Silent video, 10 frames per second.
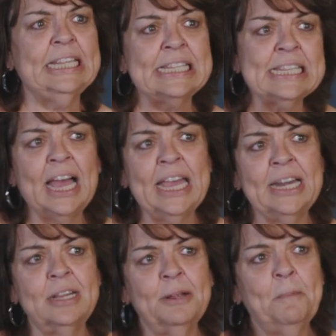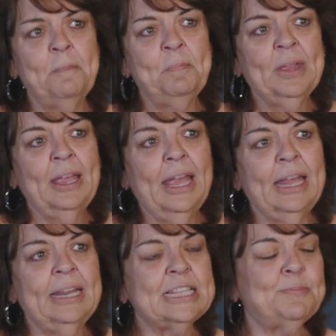inside
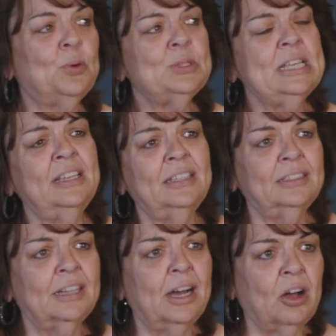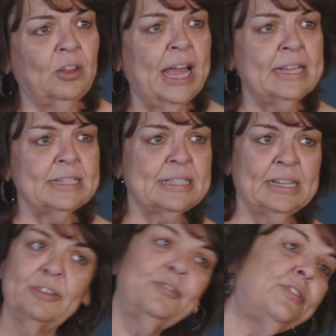and exposing all that
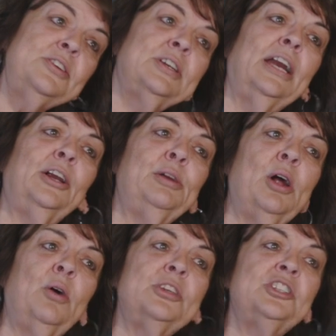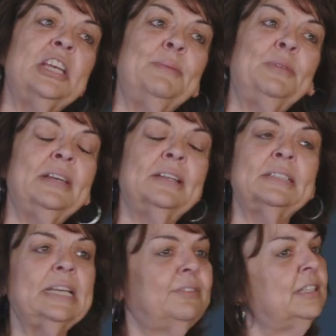stuff that you carry around, the shame, the
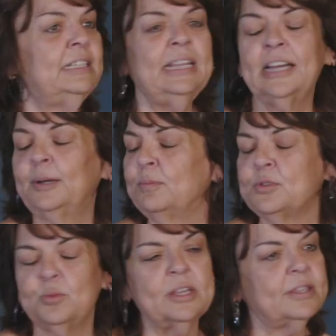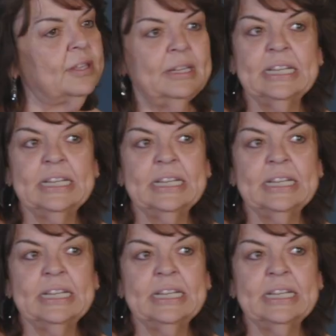guilt, everything that comes with